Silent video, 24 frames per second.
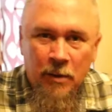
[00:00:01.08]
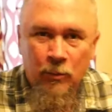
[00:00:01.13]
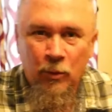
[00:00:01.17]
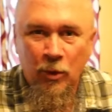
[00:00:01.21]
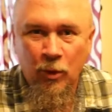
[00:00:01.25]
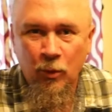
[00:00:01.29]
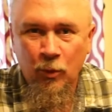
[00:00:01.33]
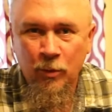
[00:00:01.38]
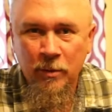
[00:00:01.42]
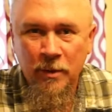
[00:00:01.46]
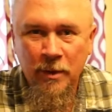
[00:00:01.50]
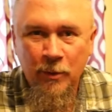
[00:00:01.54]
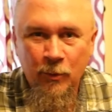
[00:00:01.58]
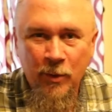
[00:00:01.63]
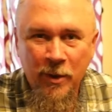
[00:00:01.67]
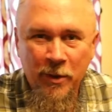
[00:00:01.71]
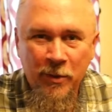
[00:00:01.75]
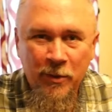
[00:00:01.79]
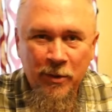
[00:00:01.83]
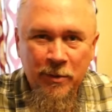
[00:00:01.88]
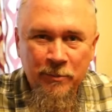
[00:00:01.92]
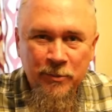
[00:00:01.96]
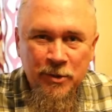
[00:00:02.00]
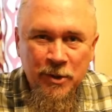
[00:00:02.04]
Well,
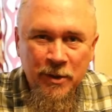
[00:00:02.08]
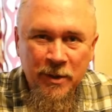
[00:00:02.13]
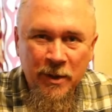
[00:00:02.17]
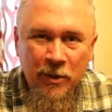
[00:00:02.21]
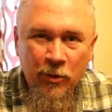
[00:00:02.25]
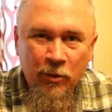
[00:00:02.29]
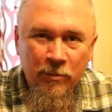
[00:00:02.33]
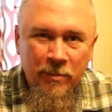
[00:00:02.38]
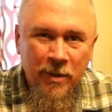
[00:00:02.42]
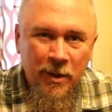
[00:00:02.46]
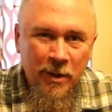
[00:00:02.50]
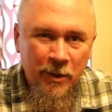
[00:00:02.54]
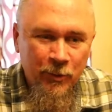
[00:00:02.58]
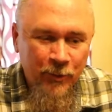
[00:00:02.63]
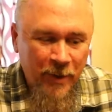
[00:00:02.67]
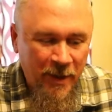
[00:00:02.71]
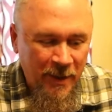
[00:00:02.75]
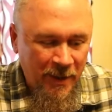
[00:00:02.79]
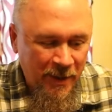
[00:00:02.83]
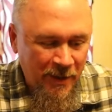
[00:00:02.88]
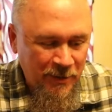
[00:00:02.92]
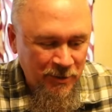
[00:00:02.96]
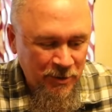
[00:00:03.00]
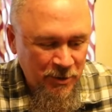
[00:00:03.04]
welcome to the Old Buck
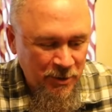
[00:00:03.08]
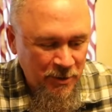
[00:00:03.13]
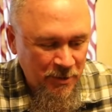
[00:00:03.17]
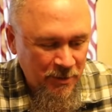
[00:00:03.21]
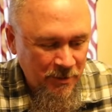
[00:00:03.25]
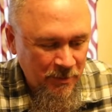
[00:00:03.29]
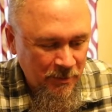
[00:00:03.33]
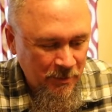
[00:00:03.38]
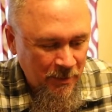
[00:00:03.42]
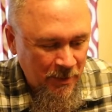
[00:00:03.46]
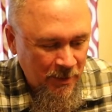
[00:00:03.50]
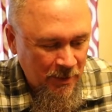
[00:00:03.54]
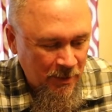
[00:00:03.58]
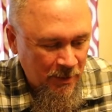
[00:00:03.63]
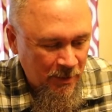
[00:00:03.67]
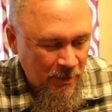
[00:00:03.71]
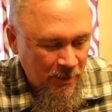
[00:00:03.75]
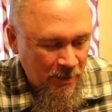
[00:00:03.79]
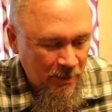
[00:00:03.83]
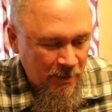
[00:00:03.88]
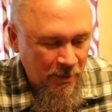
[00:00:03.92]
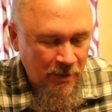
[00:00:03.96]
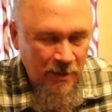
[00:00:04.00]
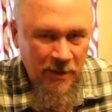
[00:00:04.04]
Ranch.
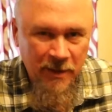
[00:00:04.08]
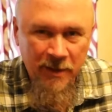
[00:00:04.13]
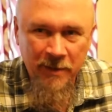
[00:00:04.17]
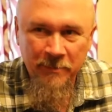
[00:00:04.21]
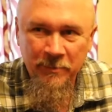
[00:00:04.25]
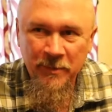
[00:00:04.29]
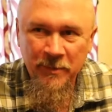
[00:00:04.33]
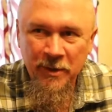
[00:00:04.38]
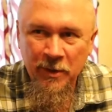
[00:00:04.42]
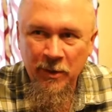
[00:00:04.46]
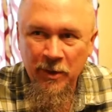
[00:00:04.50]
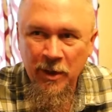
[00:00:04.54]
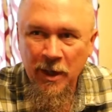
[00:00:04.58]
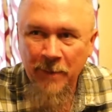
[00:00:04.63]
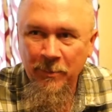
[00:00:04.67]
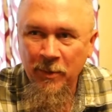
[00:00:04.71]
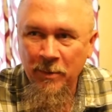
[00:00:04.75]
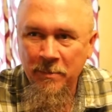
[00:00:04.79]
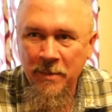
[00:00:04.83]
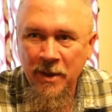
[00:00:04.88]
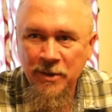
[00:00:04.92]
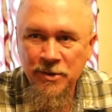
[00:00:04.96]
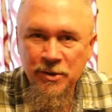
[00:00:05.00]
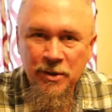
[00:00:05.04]
A couple
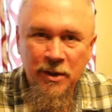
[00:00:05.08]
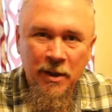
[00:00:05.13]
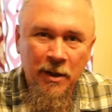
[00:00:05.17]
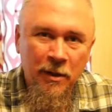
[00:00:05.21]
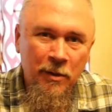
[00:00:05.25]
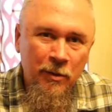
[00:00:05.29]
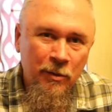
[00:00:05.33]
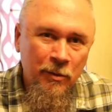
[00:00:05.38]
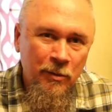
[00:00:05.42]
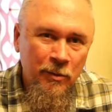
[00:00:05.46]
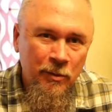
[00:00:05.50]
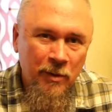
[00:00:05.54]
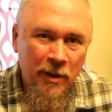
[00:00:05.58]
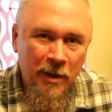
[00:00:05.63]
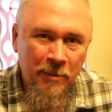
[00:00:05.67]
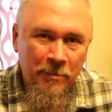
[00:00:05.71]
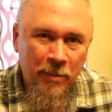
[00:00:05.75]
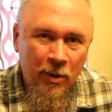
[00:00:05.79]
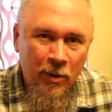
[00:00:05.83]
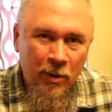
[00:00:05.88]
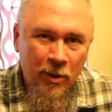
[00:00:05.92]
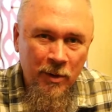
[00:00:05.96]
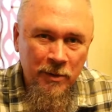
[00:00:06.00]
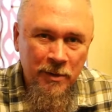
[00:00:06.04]
of months ago, I
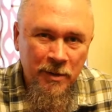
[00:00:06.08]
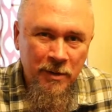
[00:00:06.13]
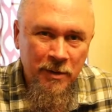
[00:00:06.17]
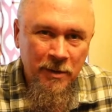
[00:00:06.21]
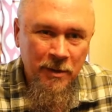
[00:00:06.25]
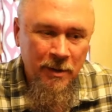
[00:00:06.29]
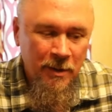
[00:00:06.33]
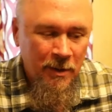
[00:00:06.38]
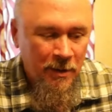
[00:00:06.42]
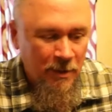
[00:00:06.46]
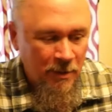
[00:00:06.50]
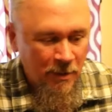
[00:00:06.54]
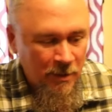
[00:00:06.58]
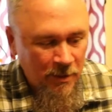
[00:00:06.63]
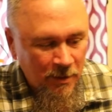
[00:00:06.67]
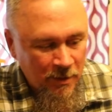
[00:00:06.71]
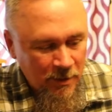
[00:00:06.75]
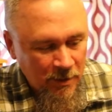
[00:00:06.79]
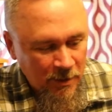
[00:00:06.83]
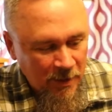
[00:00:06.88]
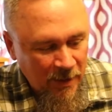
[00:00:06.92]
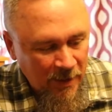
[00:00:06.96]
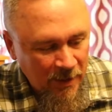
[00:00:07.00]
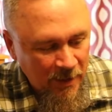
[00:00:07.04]
bought
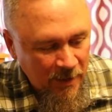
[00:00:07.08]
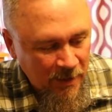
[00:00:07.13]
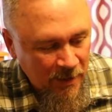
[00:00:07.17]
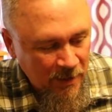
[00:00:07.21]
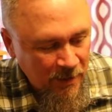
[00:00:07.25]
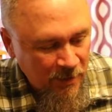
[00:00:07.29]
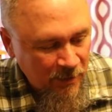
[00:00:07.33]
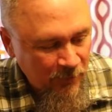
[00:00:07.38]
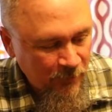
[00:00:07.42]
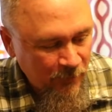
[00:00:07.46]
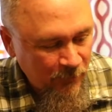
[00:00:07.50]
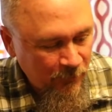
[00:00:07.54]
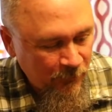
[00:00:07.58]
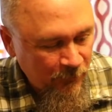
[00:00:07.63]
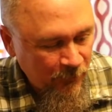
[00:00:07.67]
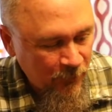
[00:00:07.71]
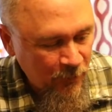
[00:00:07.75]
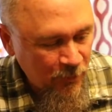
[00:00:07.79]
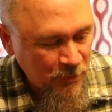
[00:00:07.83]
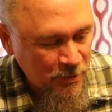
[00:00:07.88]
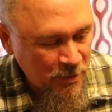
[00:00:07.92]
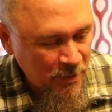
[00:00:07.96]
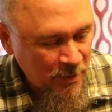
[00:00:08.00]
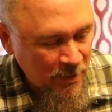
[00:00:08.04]
a
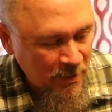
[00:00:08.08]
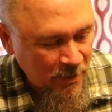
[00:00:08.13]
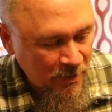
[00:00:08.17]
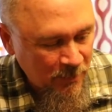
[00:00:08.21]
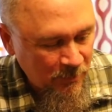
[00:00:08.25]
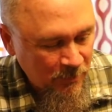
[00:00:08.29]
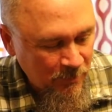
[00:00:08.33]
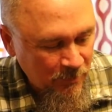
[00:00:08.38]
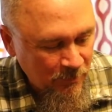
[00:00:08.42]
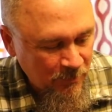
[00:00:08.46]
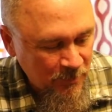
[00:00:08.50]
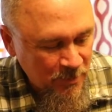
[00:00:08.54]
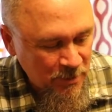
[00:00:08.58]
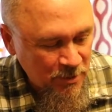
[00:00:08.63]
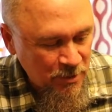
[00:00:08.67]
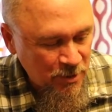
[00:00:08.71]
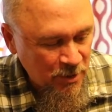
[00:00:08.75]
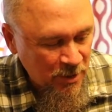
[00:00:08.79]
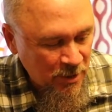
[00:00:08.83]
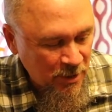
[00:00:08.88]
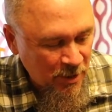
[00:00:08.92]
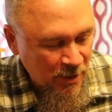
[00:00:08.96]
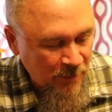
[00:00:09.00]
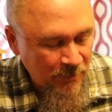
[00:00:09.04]
Fuji
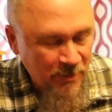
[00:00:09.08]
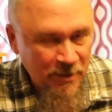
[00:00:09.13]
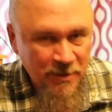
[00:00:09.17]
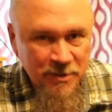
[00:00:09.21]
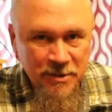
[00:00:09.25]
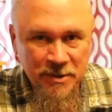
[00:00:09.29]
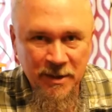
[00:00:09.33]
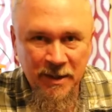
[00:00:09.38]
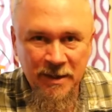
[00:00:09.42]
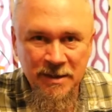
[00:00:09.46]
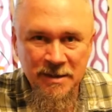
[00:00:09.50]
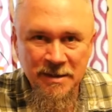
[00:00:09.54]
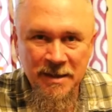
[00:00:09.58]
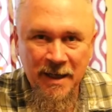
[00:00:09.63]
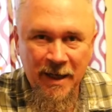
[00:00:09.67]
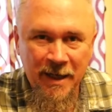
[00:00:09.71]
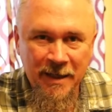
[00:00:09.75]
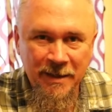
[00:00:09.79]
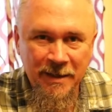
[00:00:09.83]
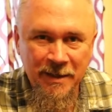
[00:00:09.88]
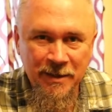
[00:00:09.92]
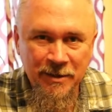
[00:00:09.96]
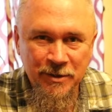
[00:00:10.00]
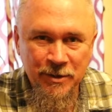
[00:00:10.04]

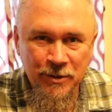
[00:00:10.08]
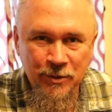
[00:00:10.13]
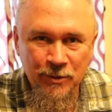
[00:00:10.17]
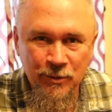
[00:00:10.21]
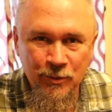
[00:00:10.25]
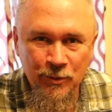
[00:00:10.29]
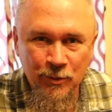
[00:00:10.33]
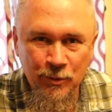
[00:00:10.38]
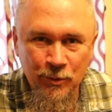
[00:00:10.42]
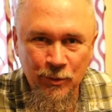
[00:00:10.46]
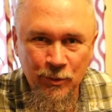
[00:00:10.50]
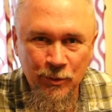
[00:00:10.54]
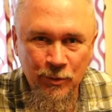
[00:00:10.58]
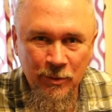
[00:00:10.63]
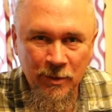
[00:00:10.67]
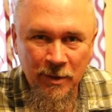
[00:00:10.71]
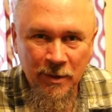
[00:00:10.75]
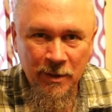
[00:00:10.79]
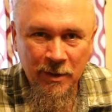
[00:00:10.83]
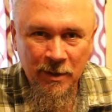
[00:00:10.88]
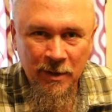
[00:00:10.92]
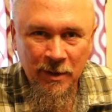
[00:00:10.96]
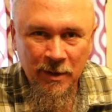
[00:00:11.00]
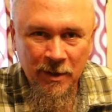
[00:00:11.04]
GW690ii
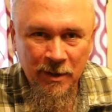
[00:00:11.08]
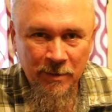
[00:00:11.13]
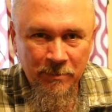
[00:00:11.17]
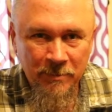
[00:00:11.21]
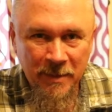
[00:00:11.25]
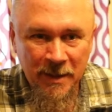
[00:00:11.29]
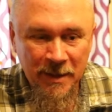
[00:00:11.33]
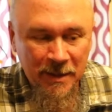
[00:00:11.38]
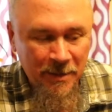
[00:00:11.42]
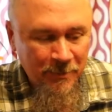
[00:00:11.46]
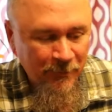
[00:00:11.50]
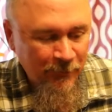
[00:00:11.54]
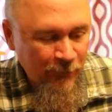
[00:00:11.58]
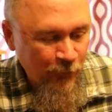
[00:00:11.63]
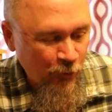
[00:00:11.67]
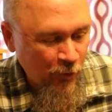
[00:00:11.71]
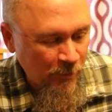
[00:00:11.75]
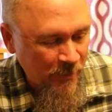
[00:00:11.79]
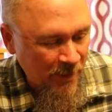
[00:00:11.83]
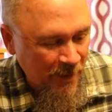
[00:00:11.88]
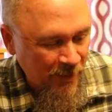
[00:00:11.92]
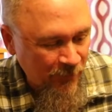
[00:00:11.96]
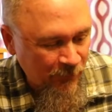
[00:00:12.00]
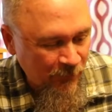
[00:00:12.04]
medium
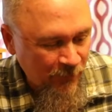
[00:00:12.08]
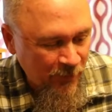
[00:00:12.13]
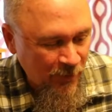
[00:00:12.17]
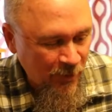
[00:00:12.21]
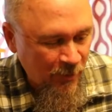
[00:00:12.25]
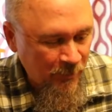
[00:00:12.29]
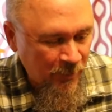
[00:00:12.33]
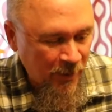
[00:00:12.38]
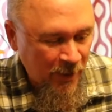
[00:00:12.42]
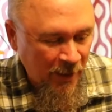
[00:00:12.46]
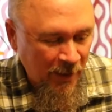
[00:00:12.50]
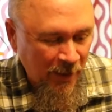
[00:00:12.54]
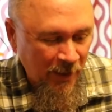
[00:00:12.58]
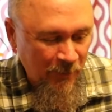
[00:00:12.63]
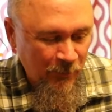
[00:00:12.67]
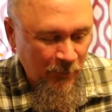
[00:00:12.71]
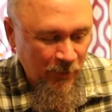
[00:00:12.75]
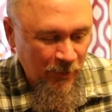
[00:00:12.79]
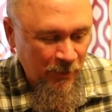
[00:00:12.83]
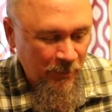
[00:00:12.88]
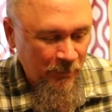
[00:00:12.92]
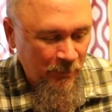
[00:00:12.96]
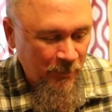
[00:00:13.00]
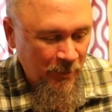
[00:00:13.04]
format film
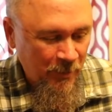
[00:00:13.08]
camera.